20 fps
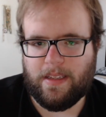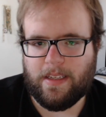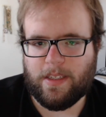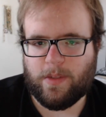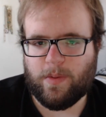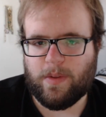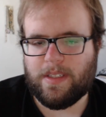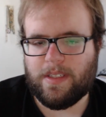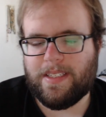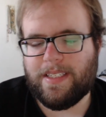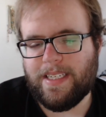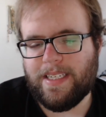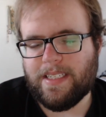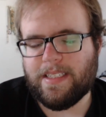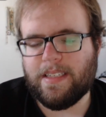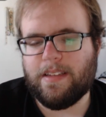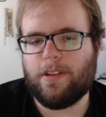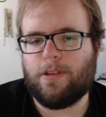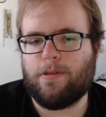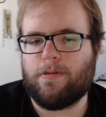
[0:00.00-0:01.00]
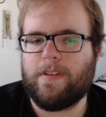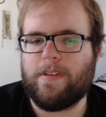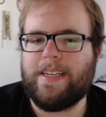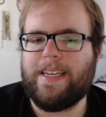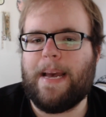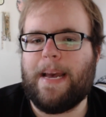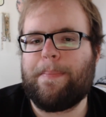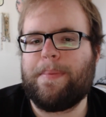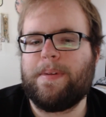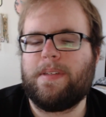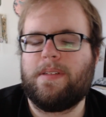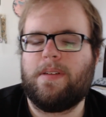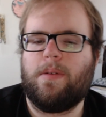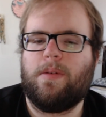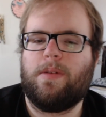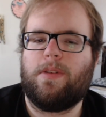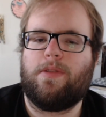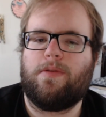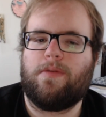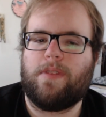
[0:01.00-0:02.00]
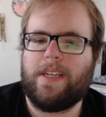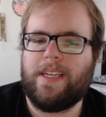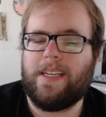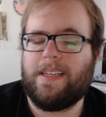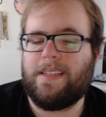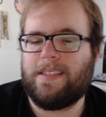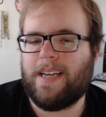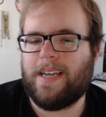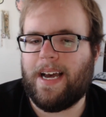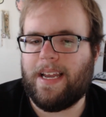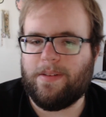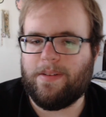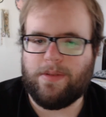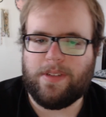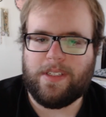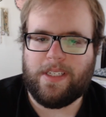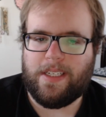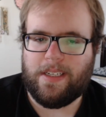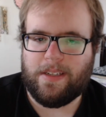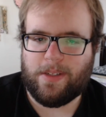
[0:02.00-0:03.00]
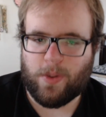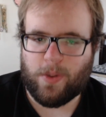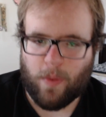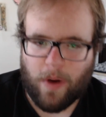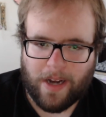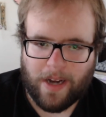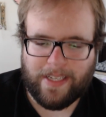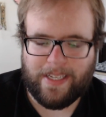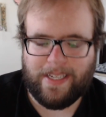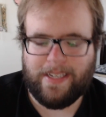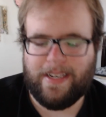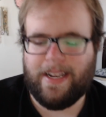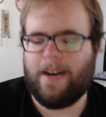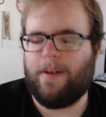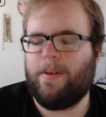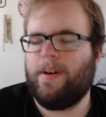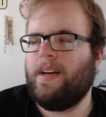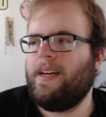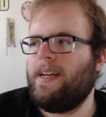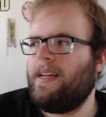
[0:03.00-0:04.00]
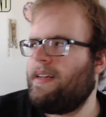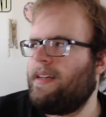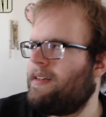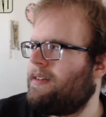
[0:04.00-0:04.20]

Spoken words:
Dead. This was Season 3, Episode 3, entitled TEOTWAWKI. Now,